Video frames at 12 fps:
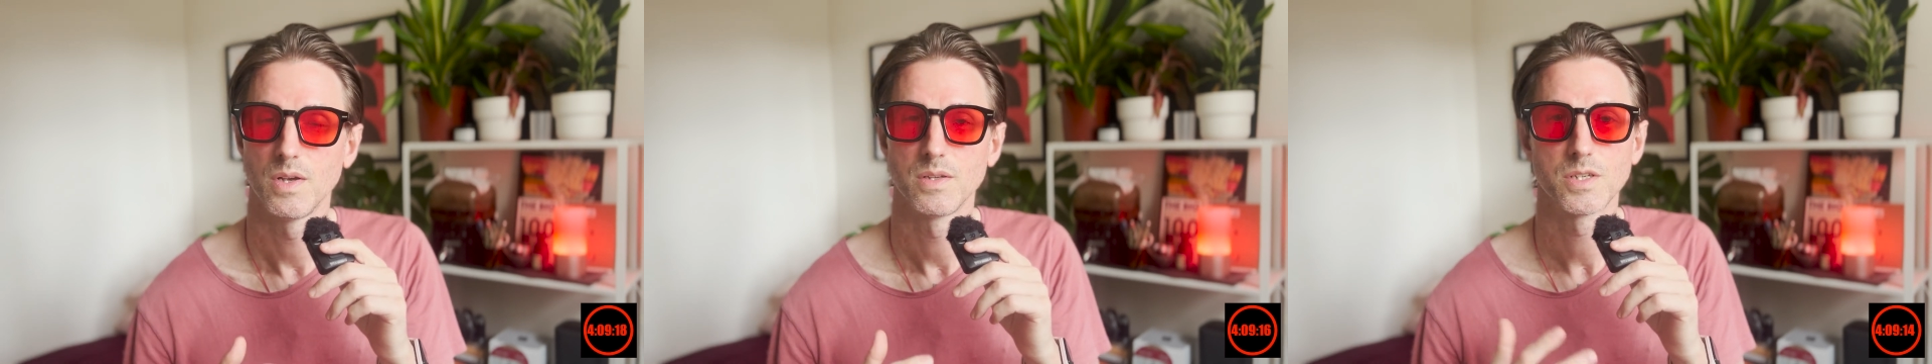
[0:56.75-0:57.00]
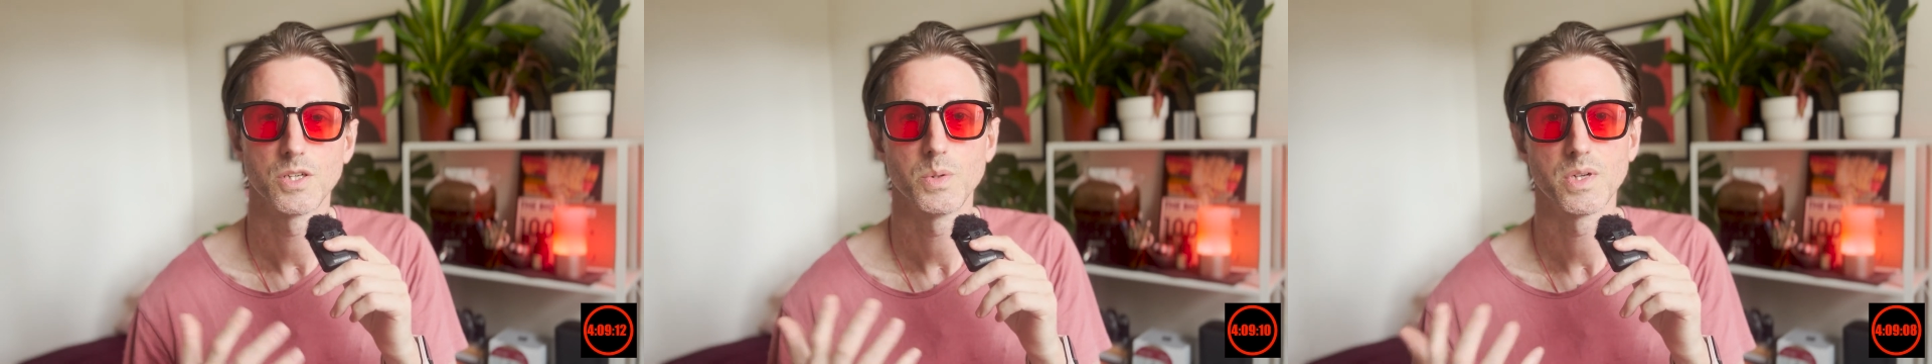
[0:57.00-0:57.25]

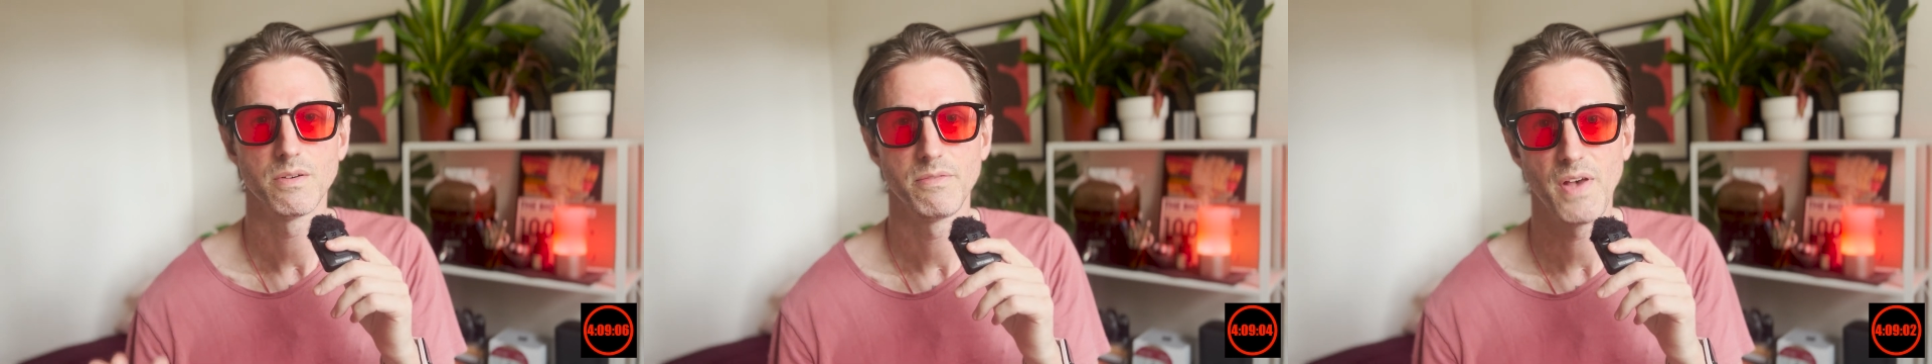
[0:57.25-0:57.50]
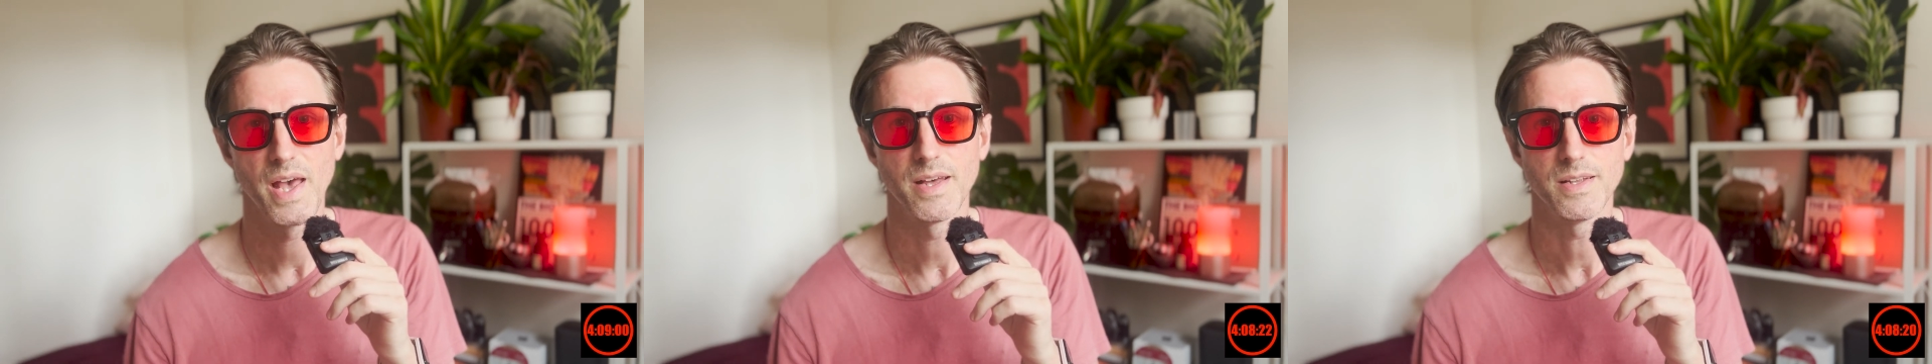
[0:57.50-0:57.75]
to an
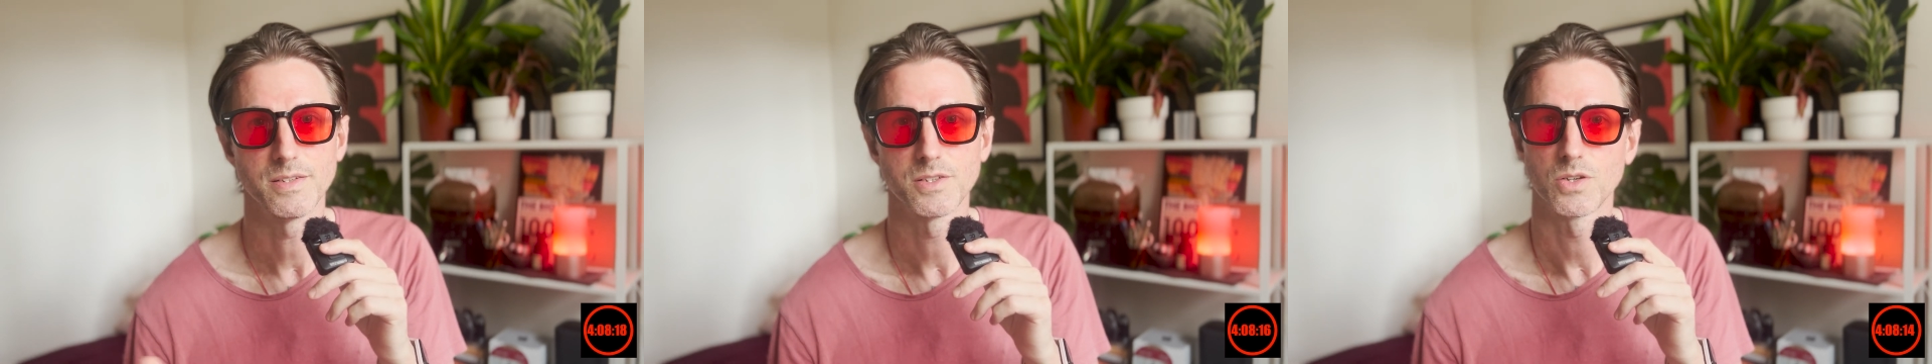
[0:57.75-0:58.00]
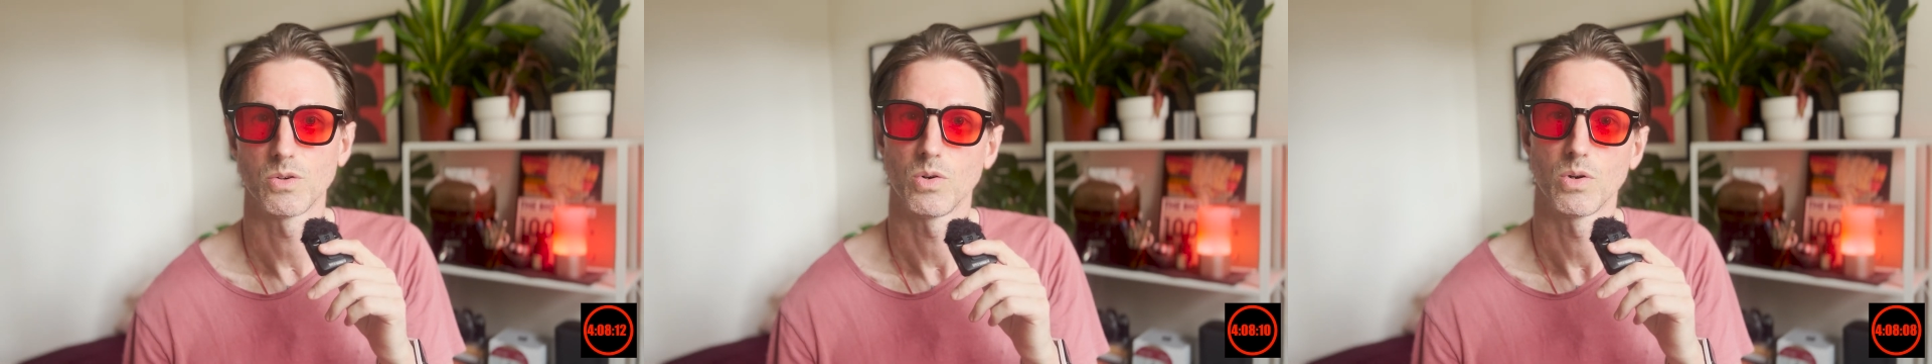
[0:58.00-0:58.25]
event
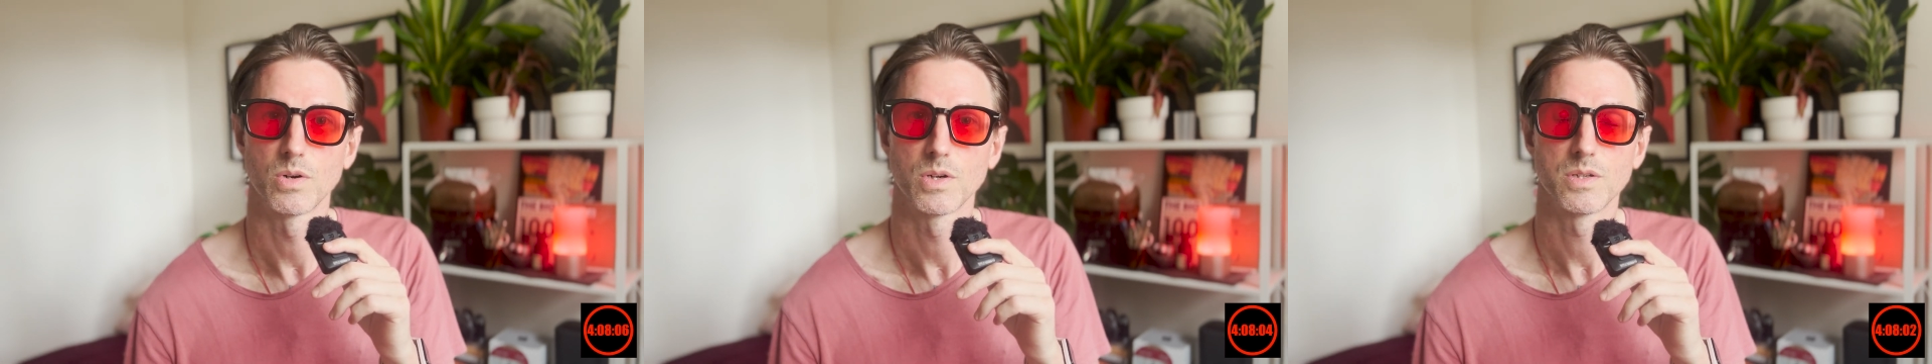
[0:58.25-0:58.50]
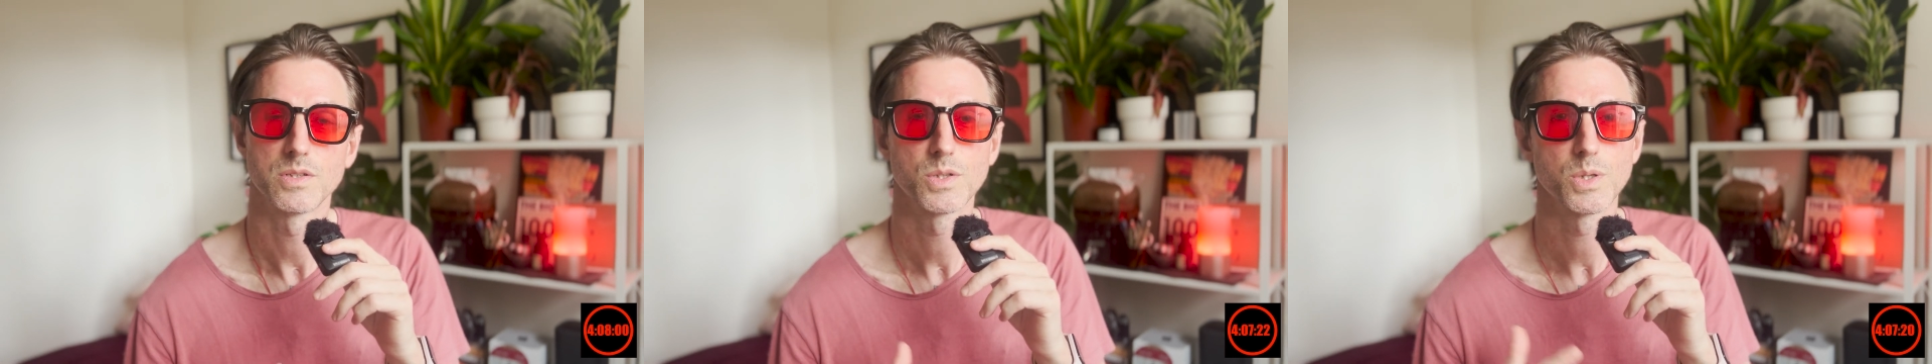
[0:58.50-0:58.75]
or
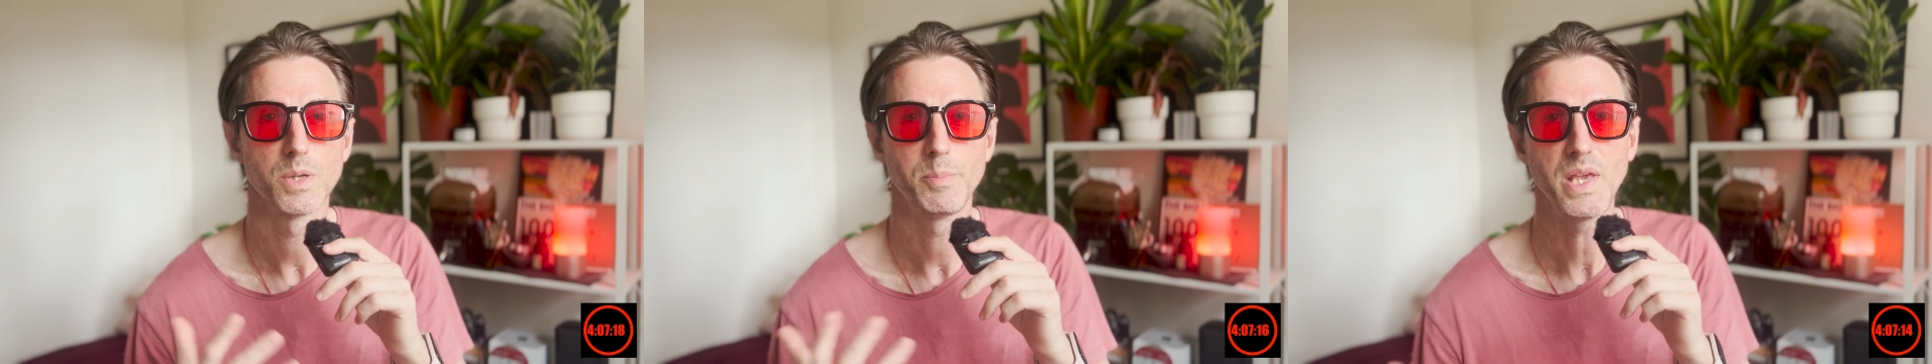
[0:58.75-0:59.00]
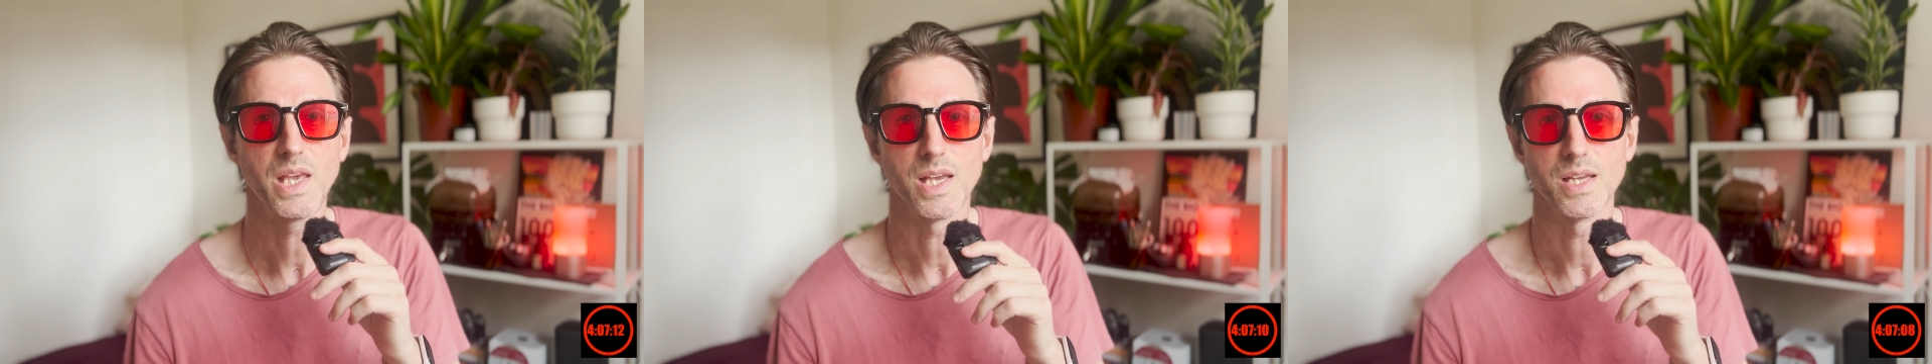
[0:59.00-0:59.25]
to the
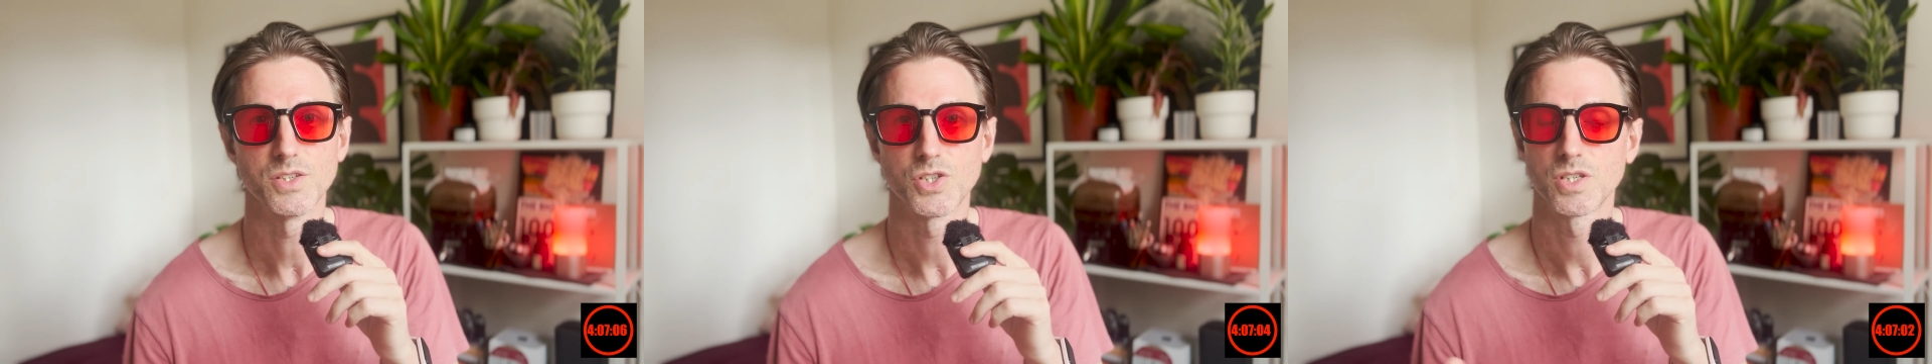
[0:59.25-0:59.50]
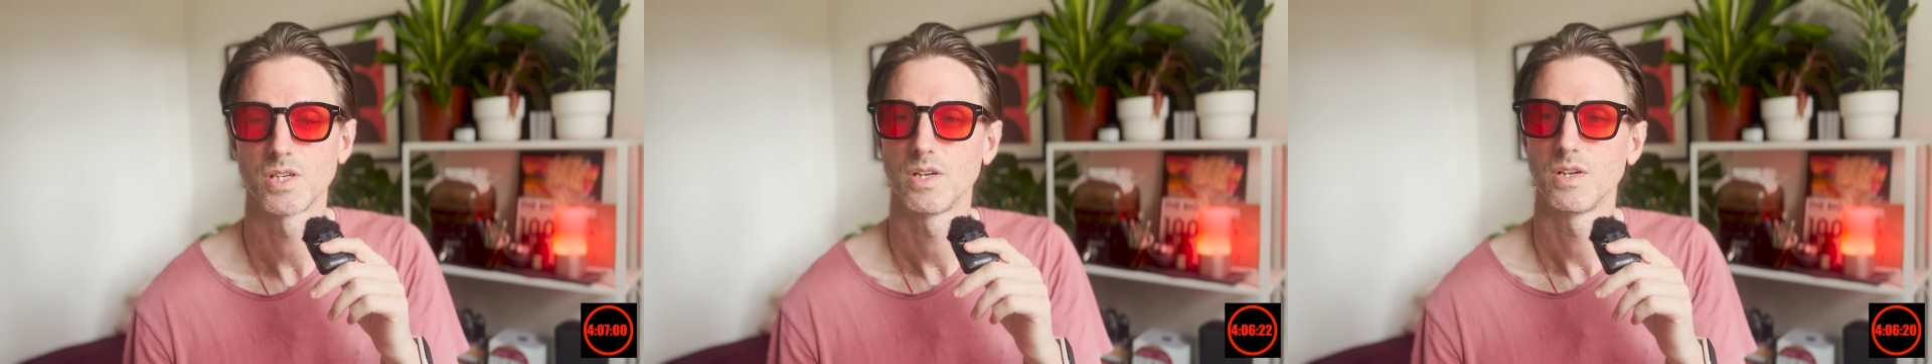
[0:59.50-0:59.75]
beach.